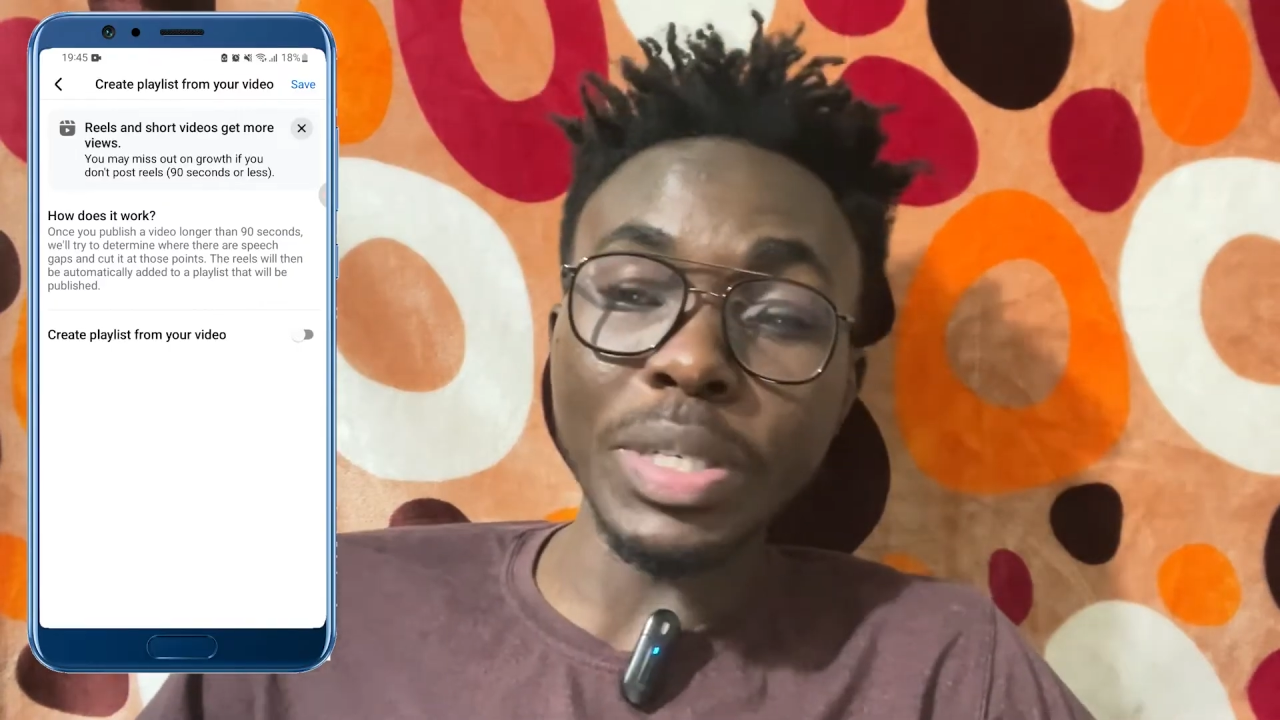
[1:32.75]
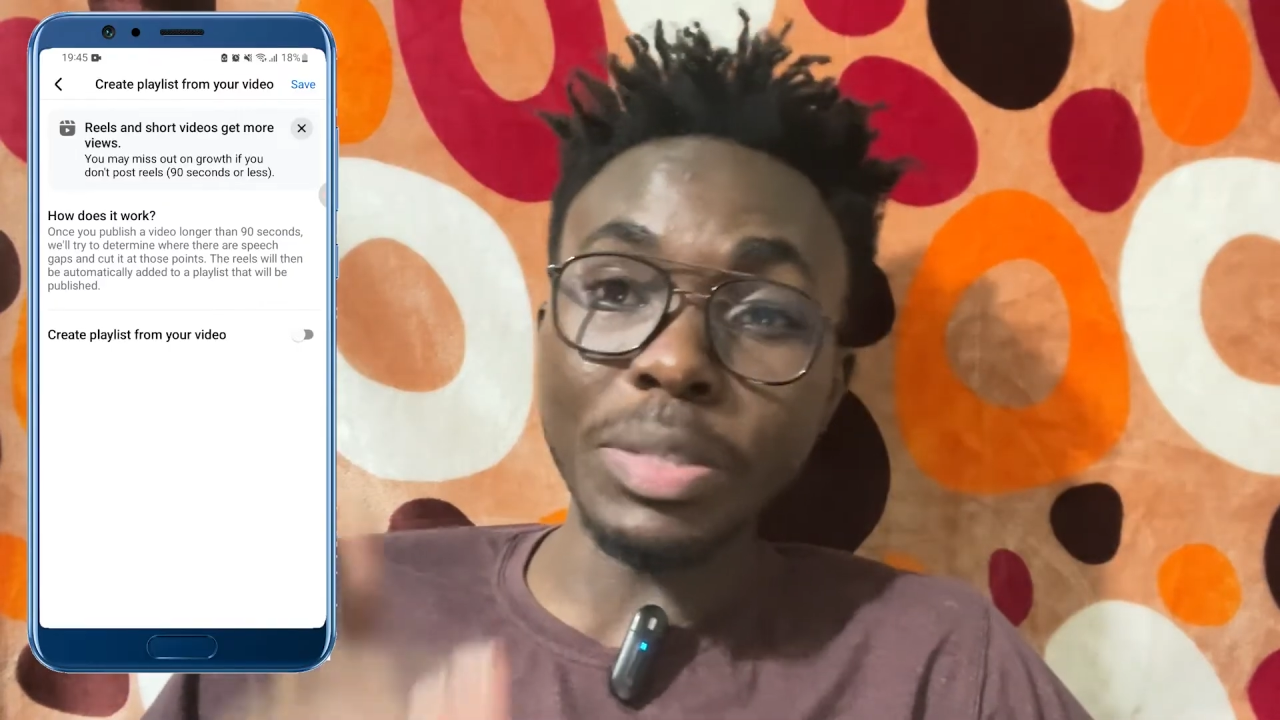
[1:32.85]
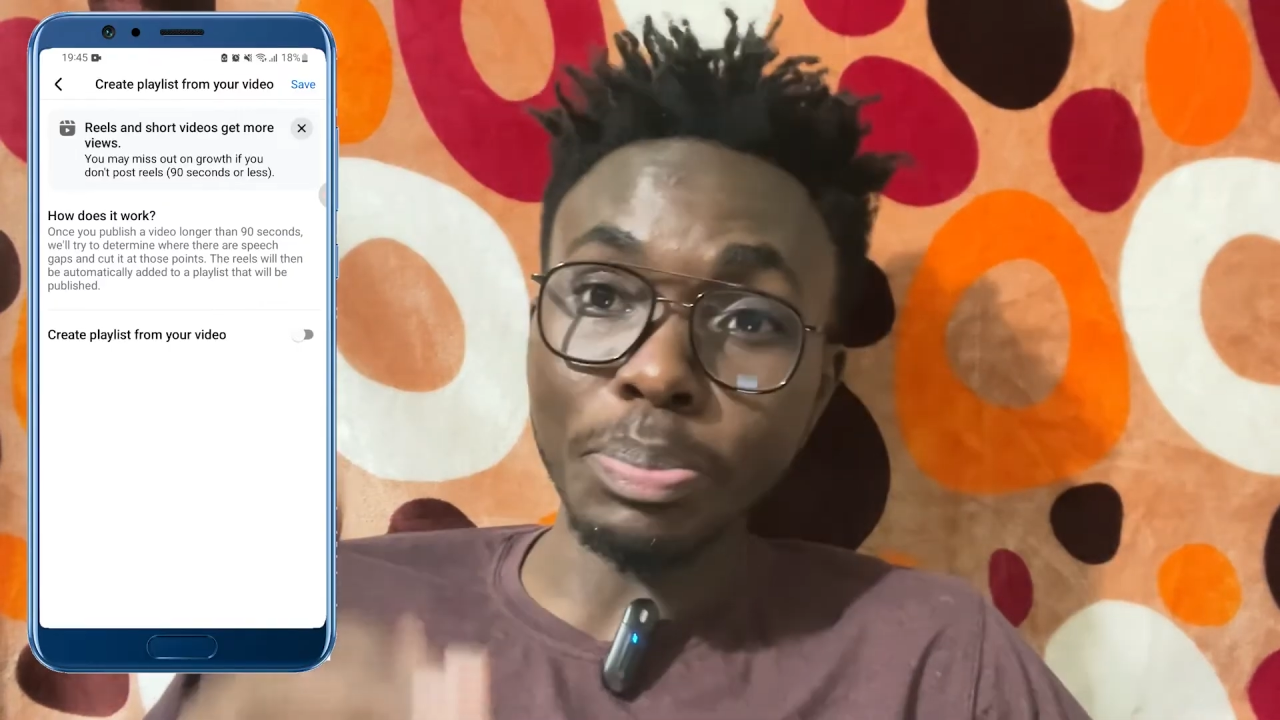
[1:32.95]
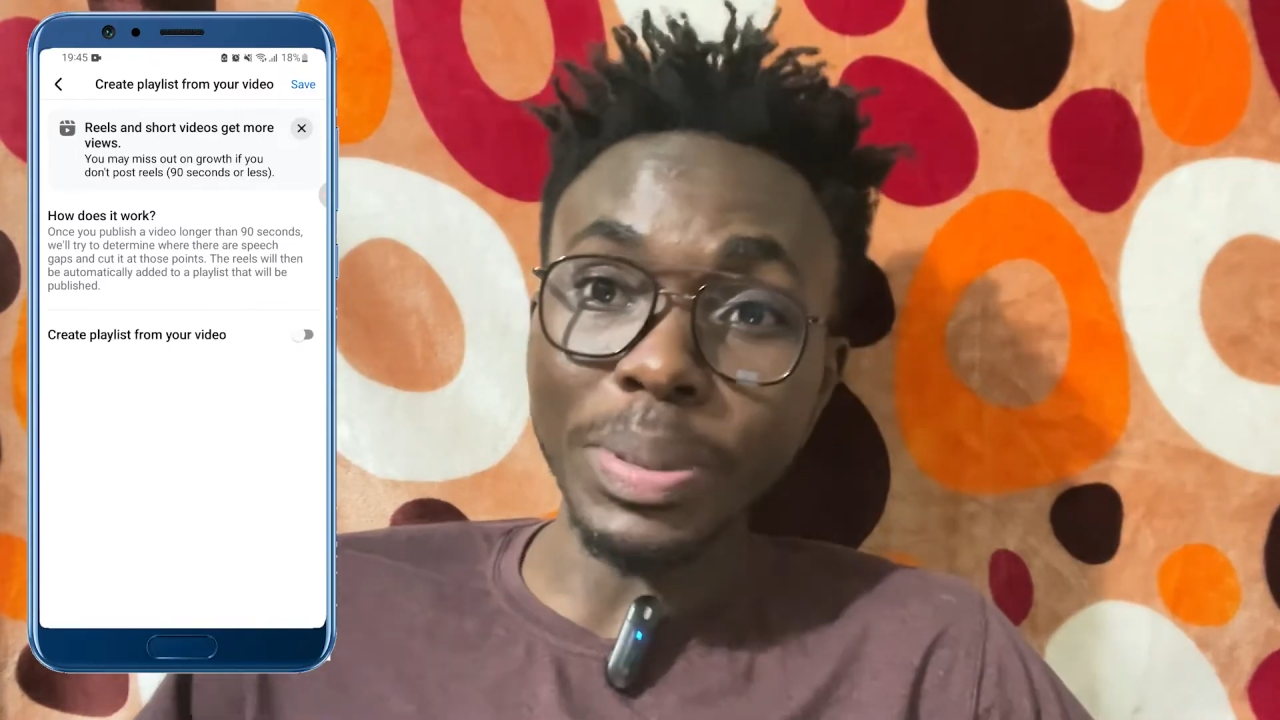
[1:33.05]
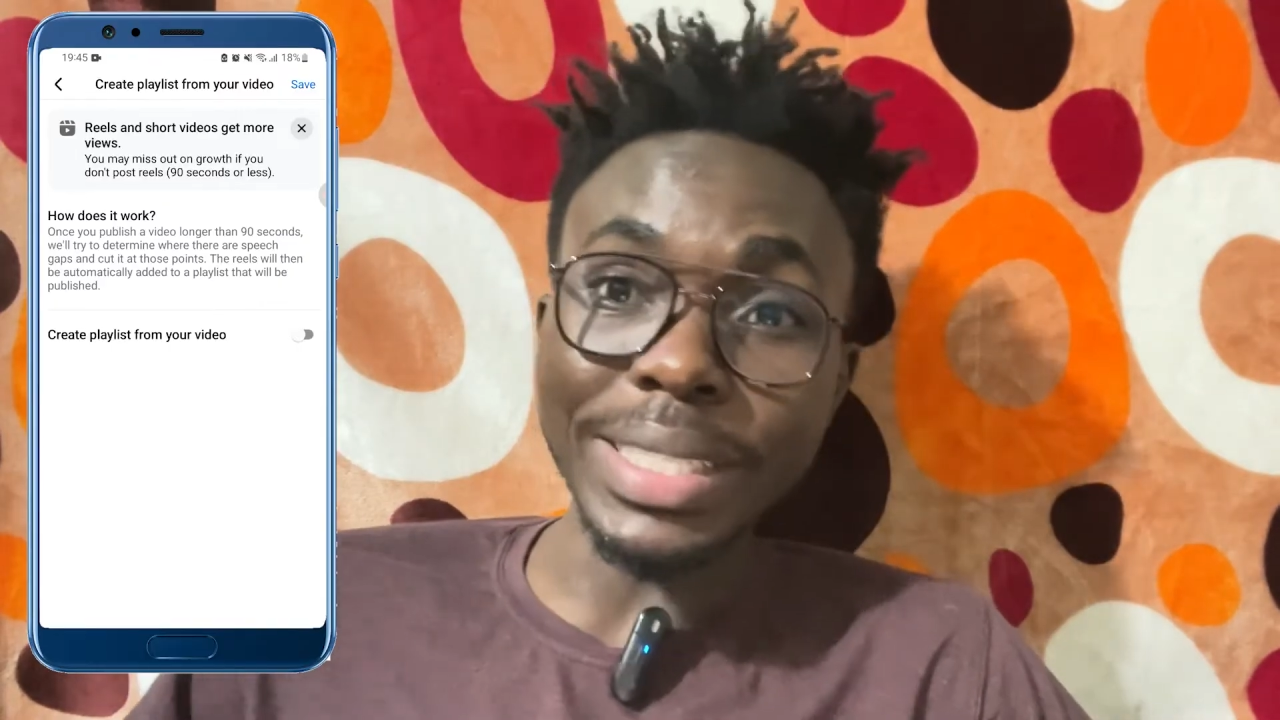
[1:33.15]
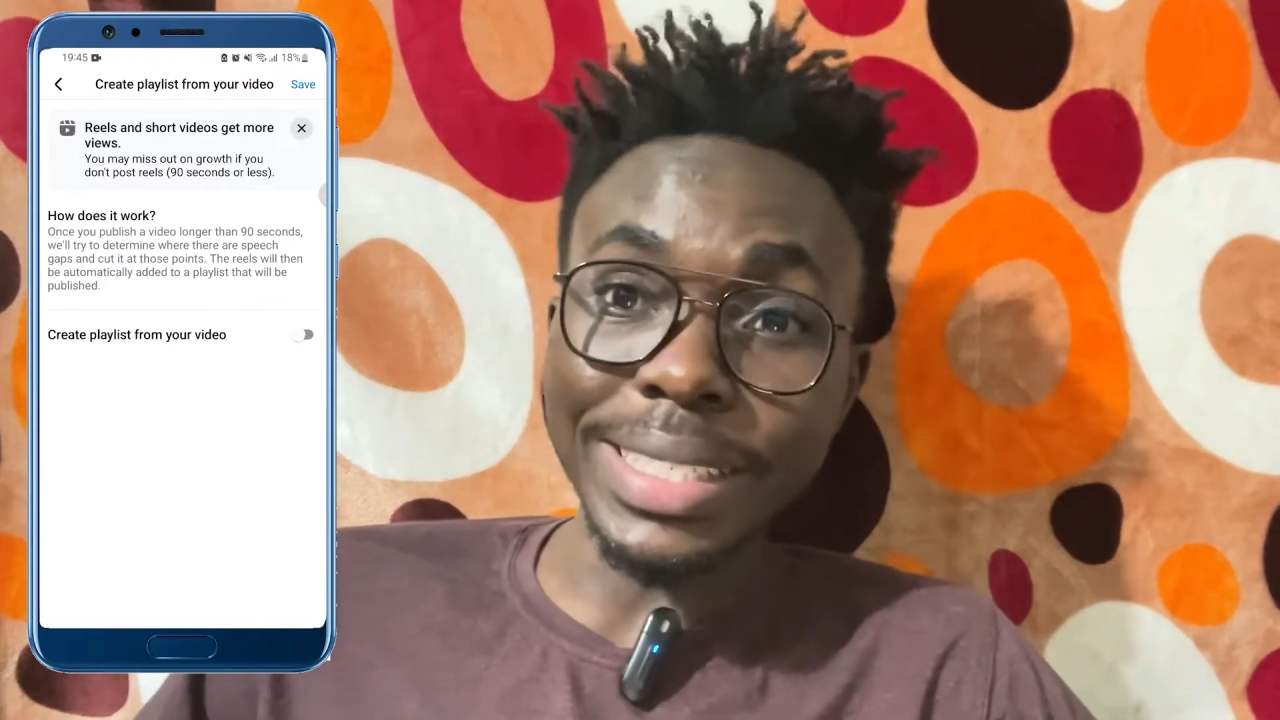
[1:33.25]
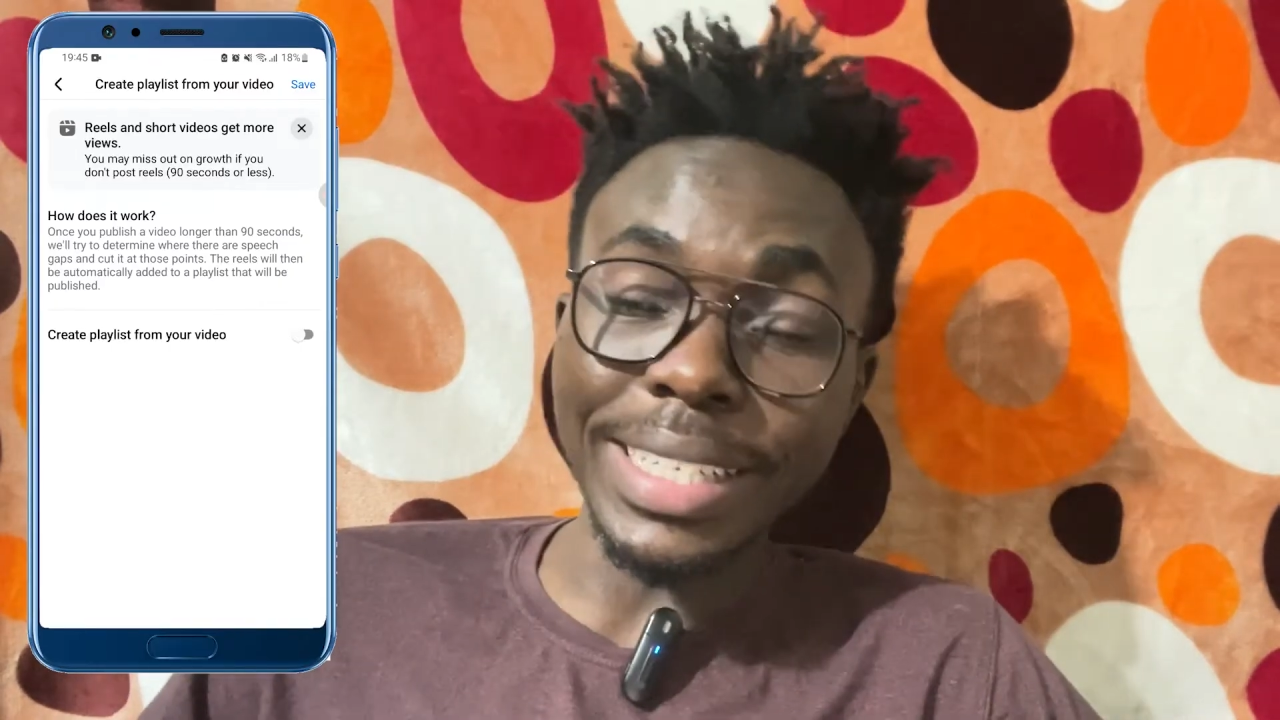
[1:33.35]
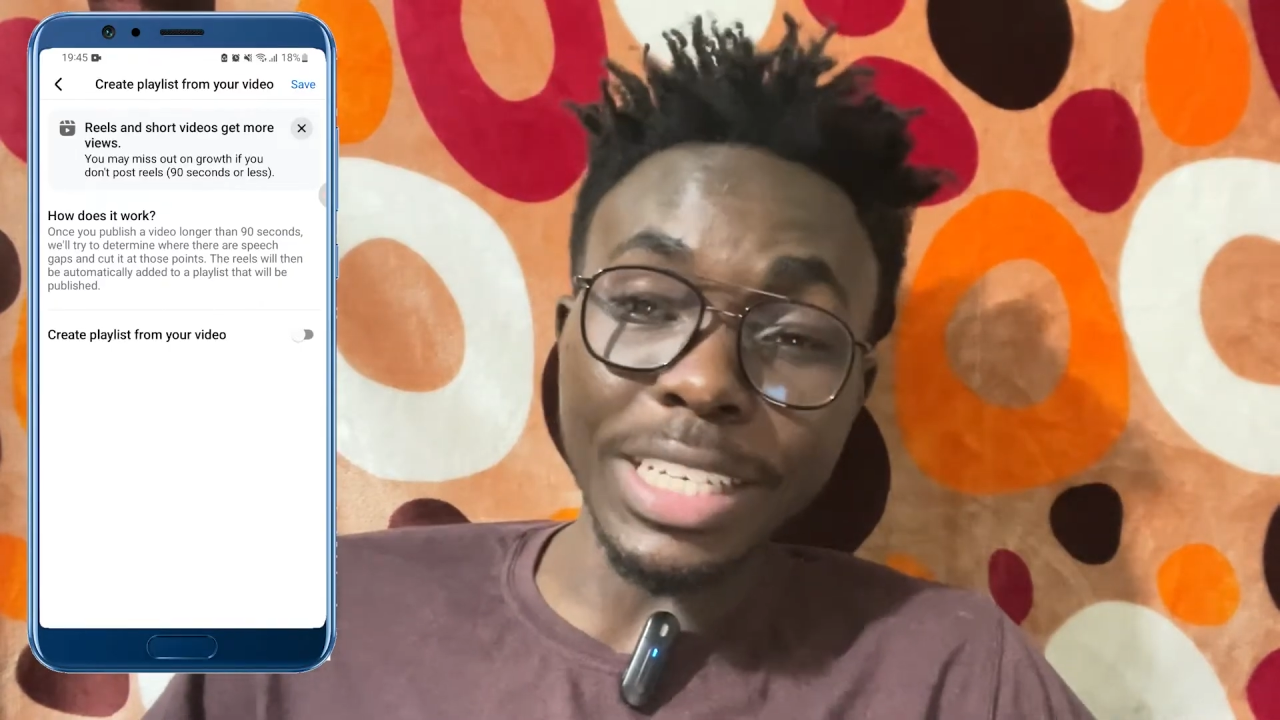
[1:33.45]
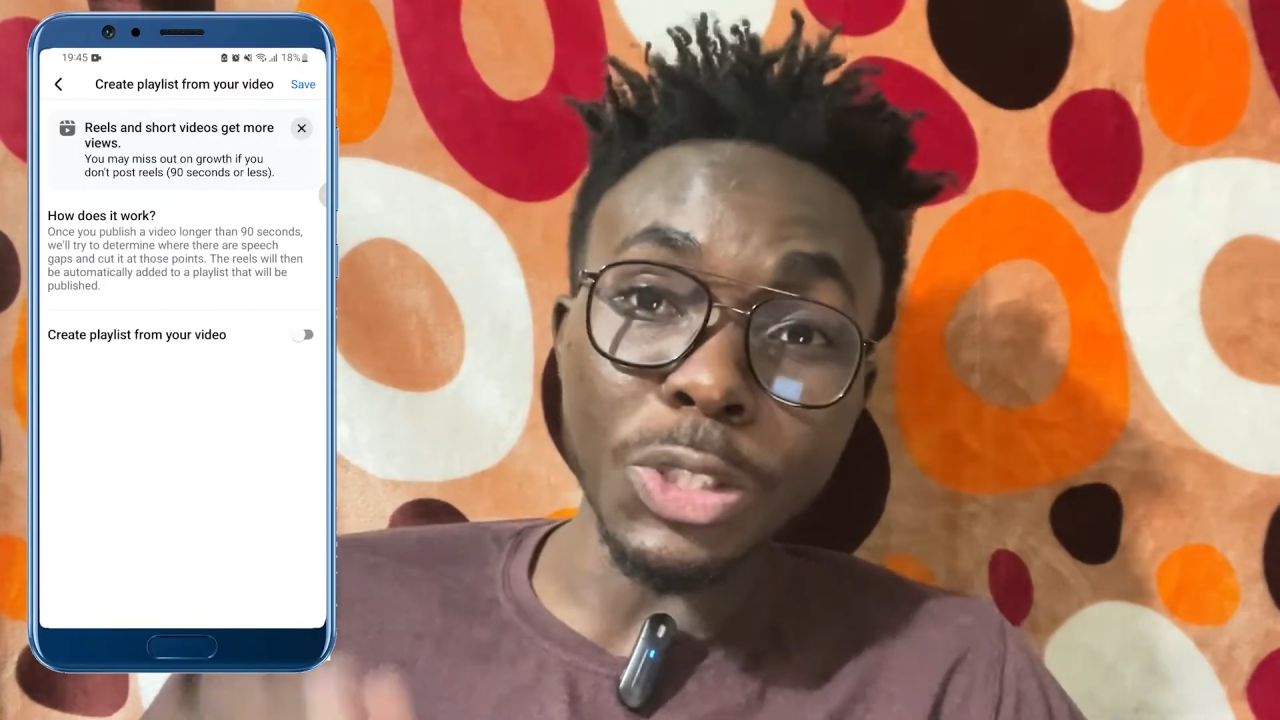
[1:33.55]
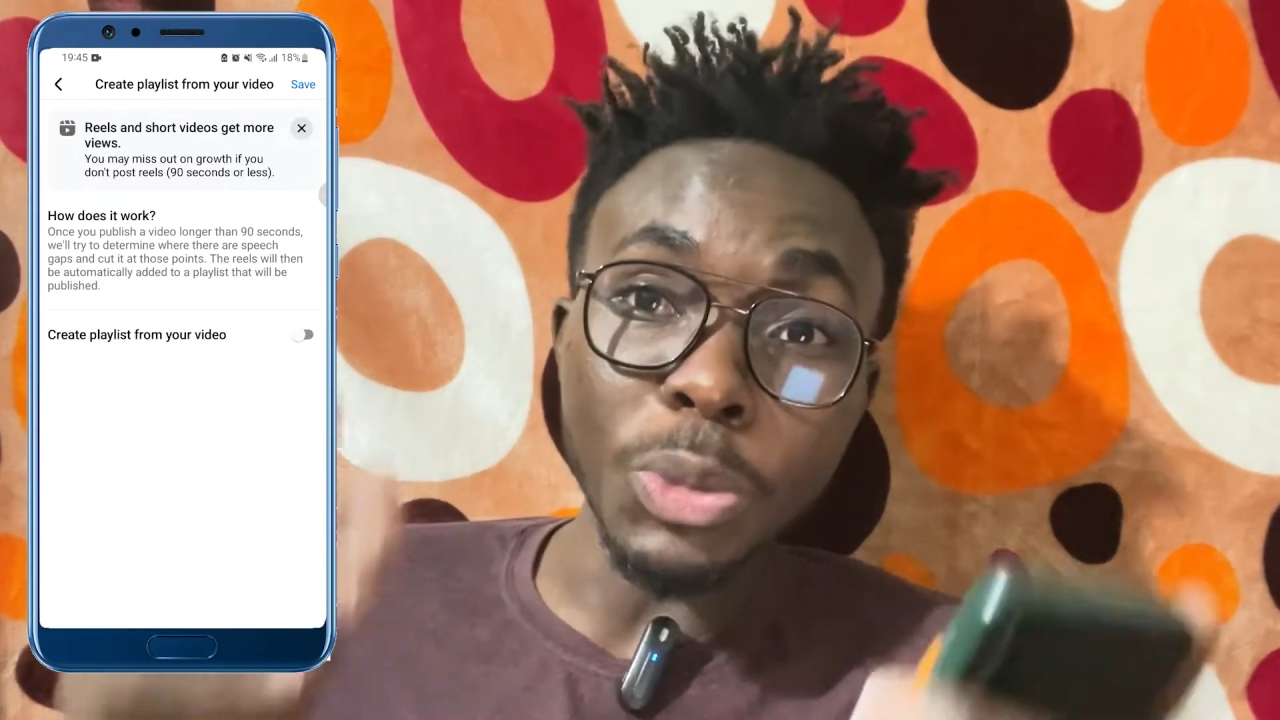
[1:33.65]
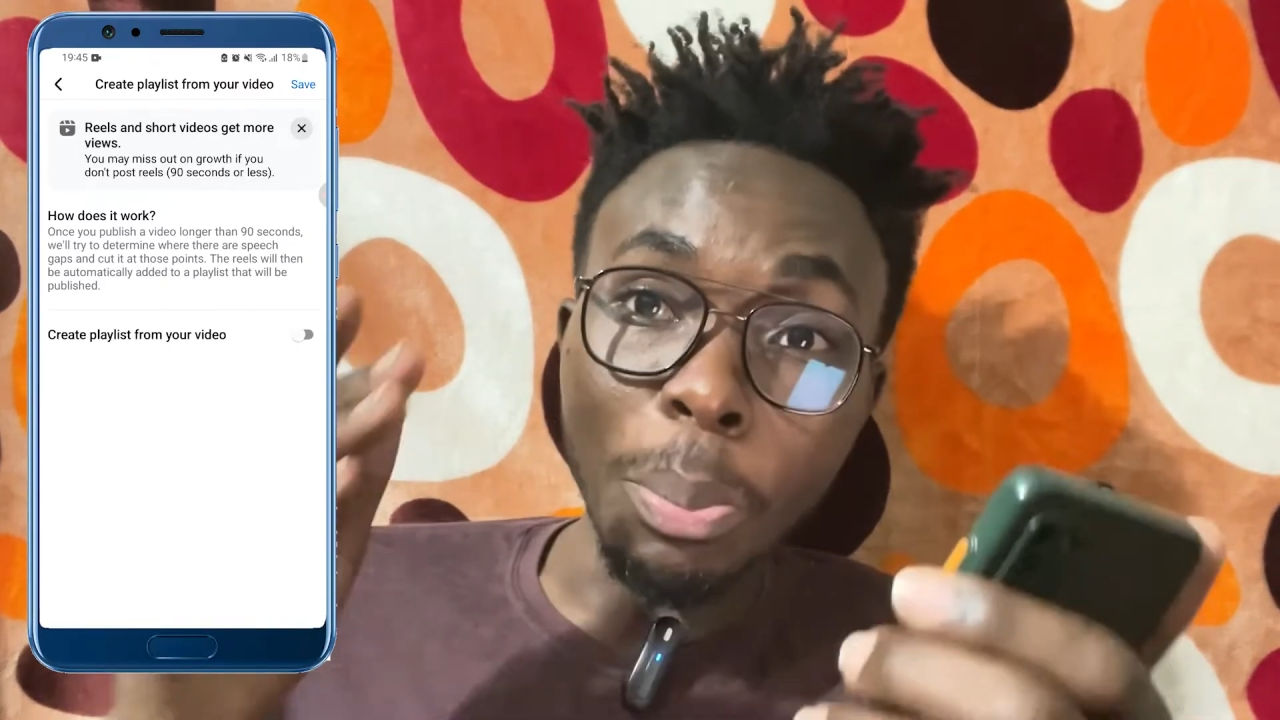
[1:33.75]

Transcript: be split into